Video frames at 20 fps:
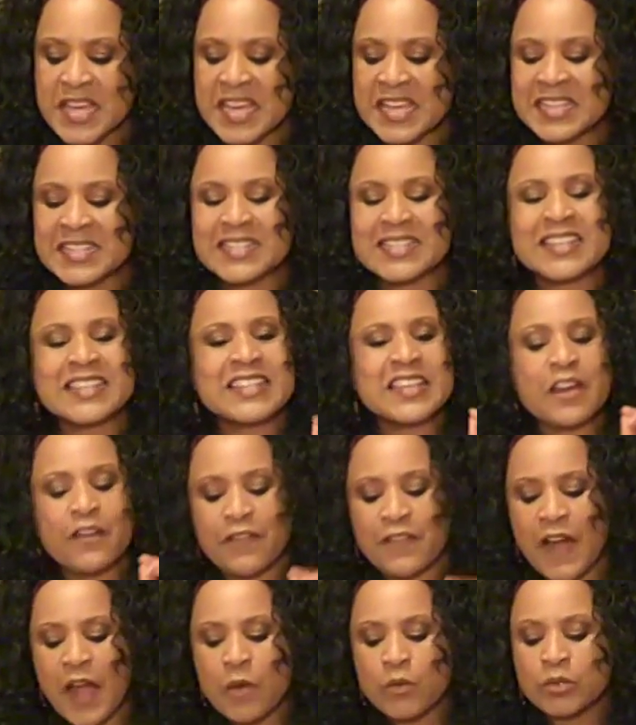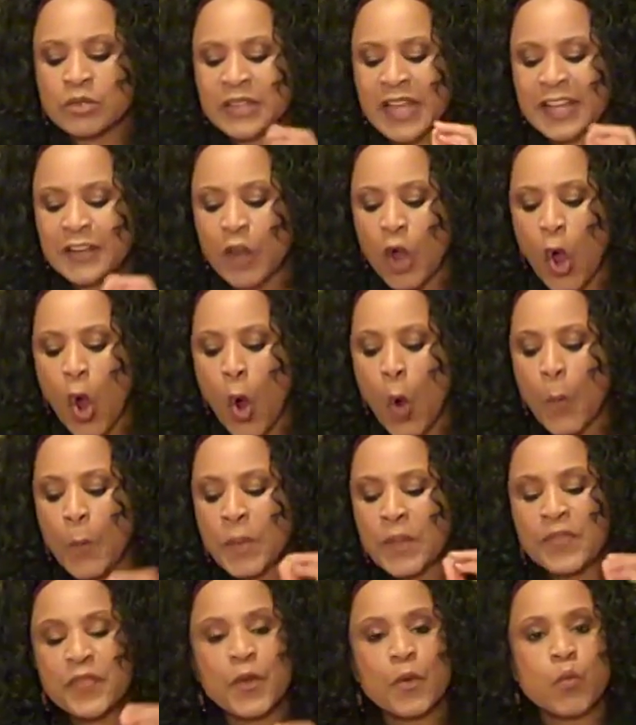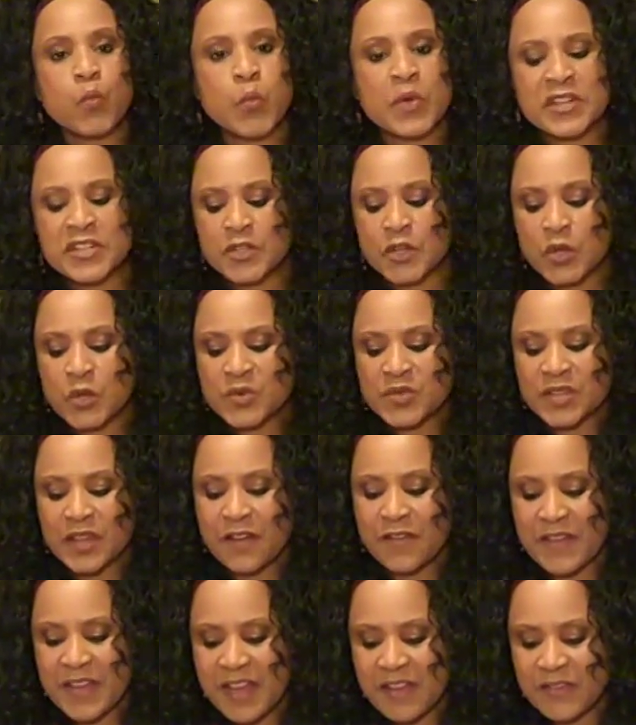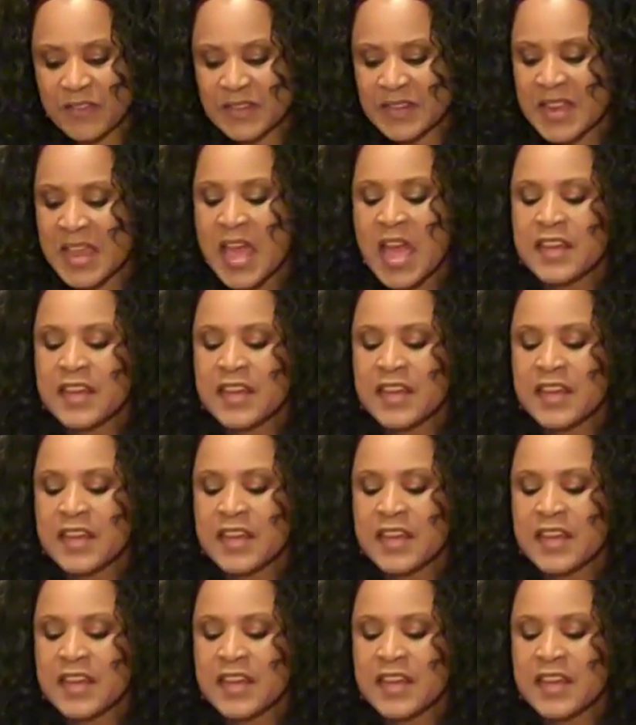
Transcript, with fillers: He says, if I will not open the windows of heaven.